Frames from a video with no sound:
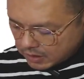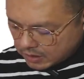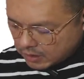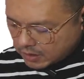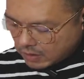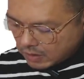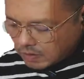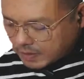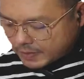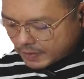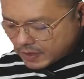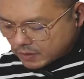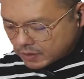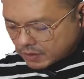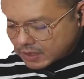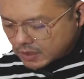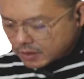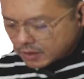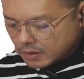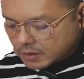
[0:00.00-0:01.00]
What am I doing
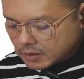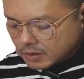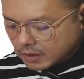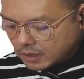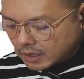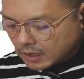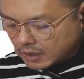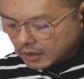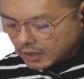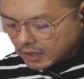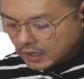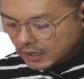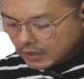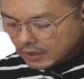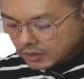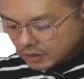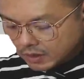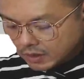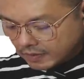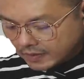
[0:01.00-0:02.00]
now? Hang on,
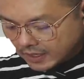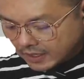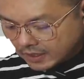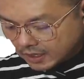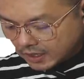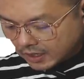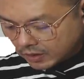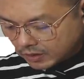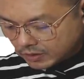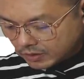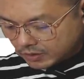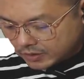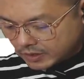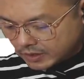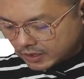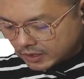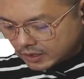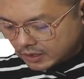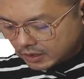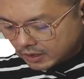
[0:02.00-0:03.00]
so I've done that all
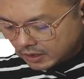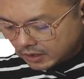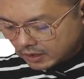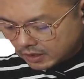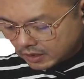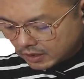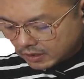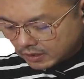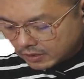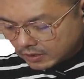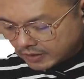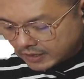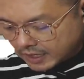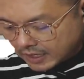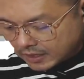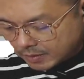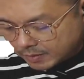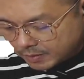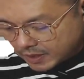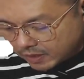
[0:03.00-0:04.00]
already. So I've done a
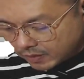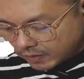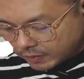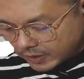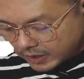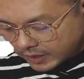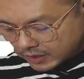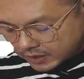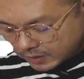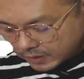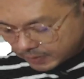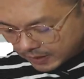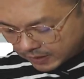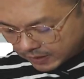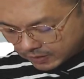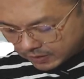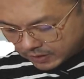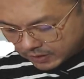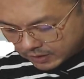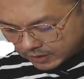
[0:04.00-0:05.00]
bit of work energy power
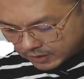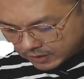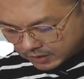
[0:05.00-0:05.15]
already.